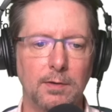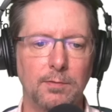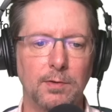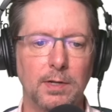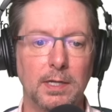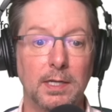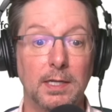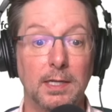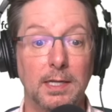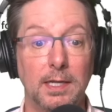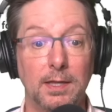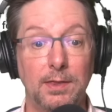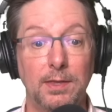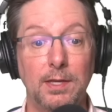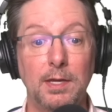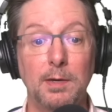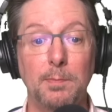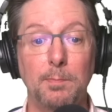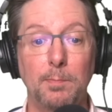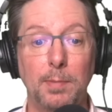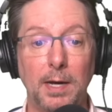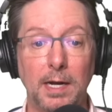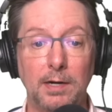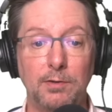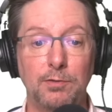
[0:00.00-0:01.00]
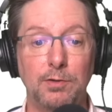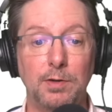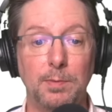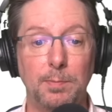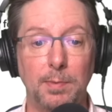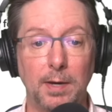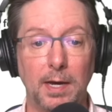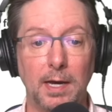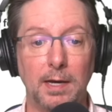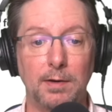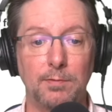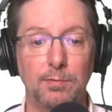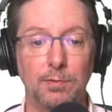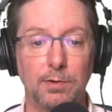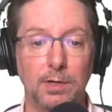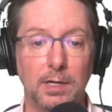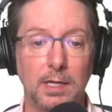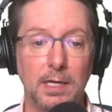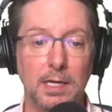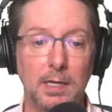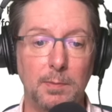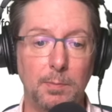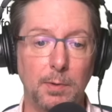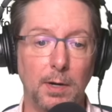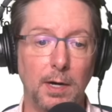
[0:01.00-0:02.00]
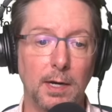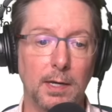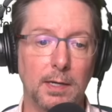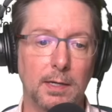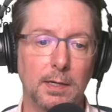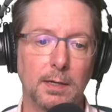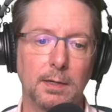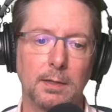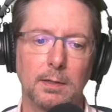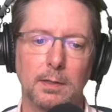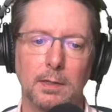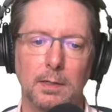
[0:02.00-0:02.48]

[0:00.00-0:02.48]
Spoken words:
of a lithium battery pack for an e-bike.